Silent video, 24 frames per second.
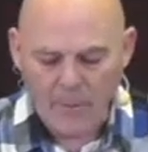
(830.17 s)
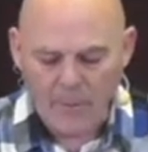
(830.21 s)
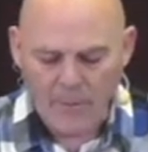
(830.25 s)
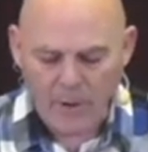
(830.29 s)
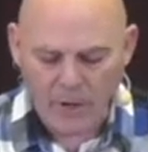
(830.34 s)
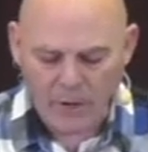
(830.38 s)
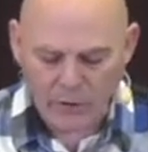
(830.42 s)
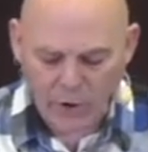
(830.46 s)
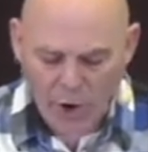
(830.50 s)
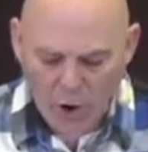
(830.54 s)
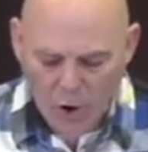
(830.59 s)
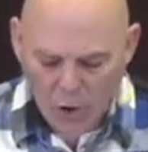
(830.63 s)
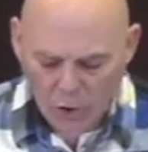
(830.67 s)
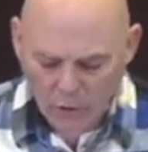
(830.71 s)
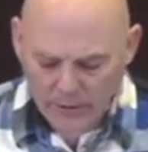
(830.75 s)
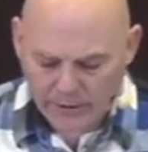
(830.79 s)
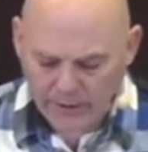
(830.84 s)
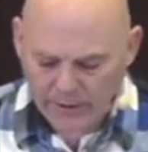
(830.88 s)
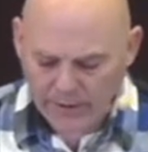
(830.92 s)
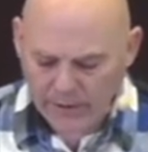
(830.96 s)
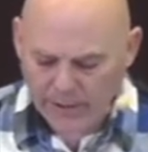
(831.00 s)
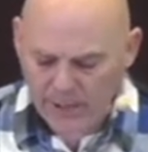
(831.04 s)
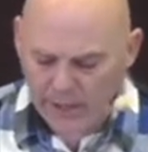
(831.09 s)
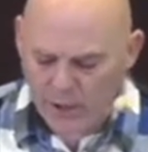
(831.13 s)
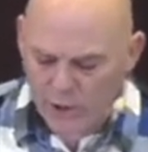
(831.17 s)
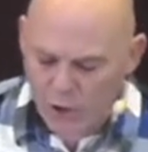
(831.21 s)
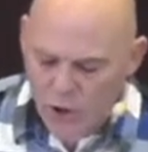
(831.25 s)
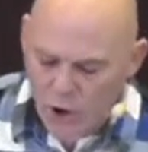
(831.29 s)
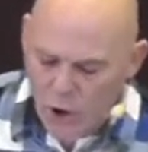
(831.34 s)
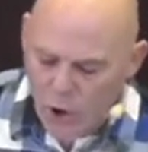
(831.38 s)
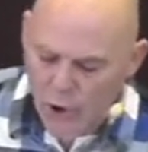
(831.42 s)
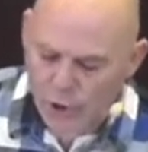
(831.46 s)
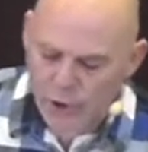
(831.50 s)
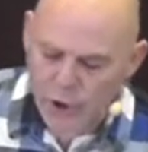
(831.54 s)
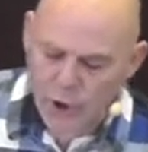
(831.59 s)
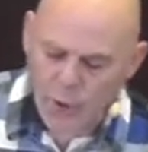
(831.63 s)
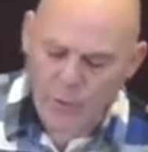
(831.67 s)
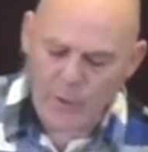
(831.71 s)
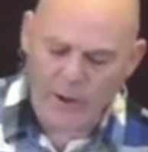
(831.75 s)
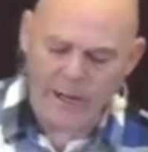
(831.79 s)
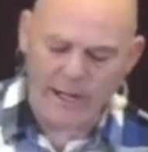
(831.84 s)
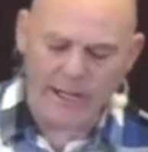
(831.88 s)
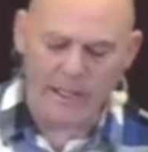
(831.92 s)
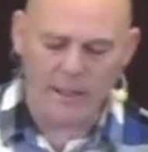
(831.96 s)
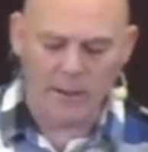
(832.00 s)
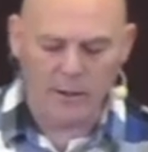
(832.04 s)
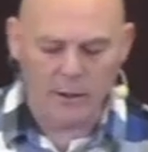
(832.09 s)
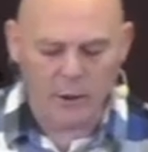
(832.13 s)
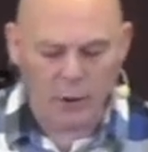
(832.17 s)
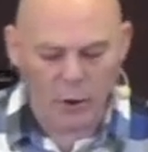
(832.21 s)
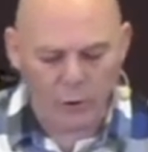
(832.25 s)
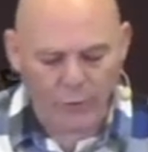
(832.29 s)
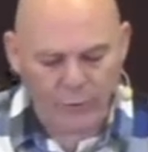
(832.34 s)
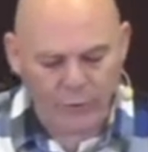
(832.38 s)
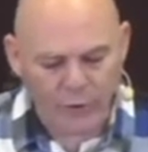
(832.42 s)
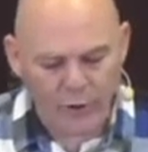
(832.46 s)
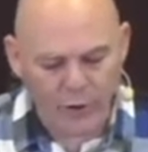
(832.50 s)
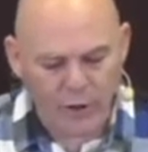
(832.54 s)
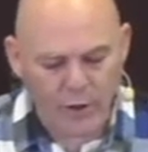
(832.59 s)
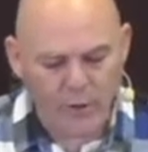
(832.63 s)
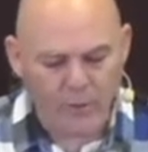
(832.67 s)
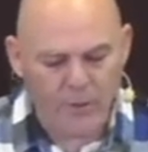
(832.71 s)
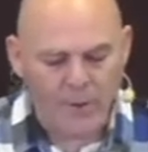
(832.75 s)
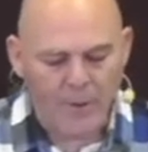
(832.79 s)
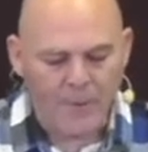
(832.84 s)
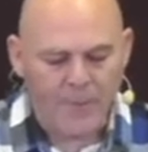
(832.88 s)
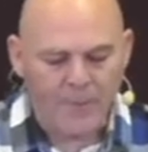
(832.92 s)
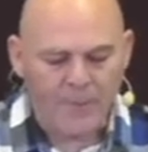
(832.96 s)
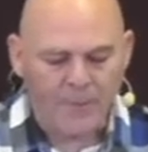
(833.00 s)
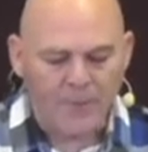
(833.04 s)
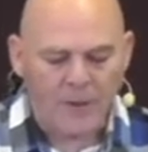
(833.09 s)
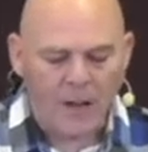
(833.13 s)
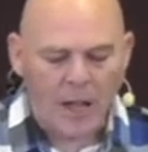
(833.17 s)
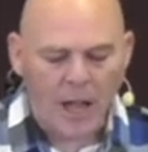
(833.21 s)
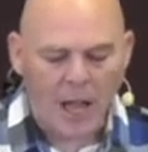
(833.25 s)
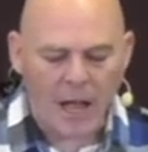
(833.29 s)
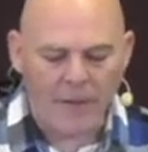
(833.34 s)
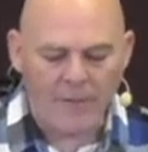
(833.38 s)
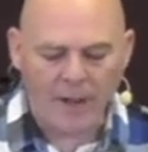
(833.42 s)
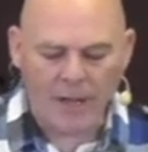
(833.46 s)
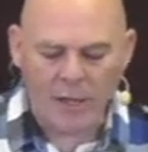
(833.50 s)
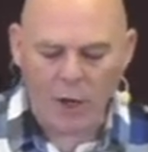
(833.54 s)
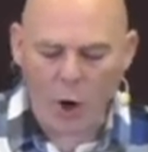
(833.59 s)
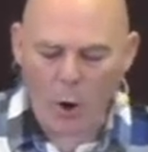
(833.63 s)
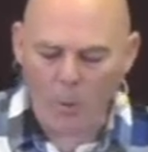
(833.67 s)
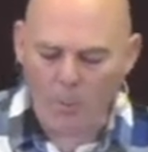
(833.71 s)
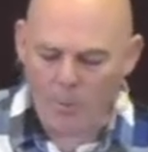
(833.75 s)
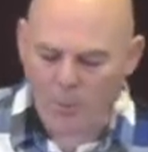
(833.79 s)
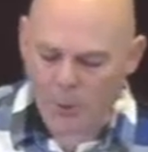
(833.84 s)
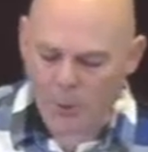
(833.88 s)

But not only did he know you, he loved you. And that you're